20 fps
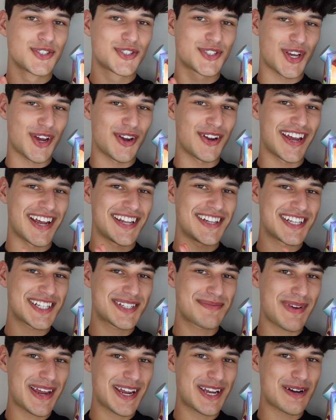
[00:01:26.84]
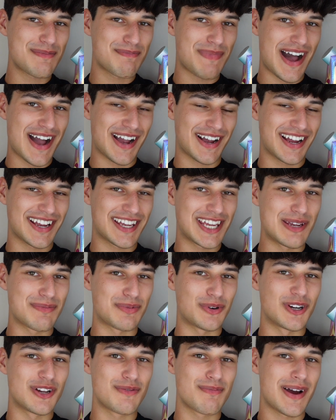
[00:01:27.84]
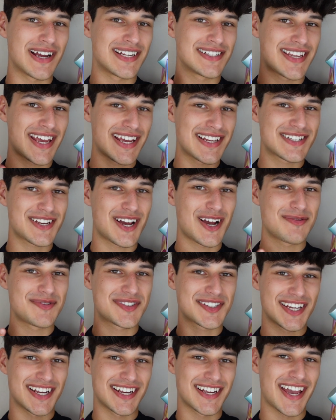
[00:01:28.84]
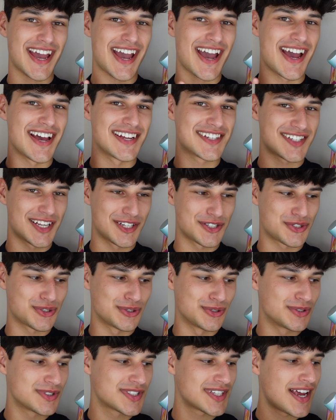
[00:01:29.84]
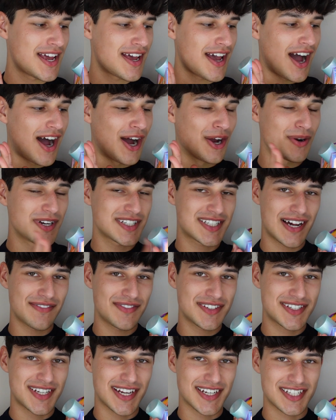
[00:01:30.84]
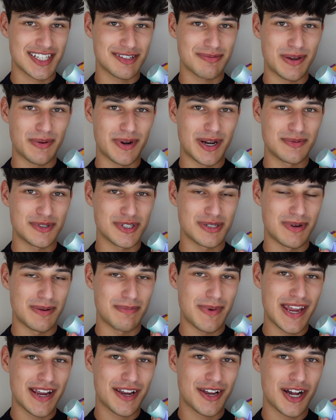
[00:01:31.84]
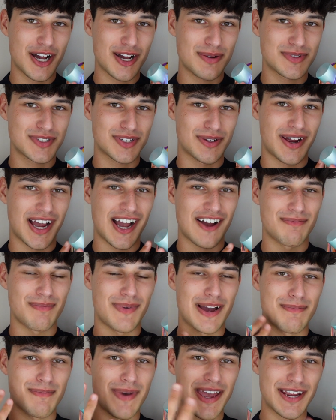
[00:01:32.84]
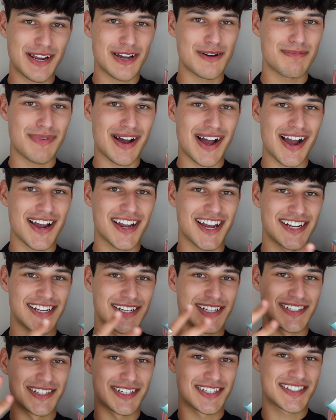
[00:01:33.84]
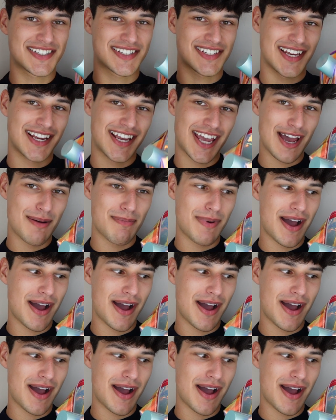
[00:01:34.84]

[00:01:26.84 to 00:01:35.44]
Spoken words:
So in this makeup bag, I keep all of my daytime skincare essentials. I always have this next to me when I'm doing my makeup, so I have my makeup bag and then this skincare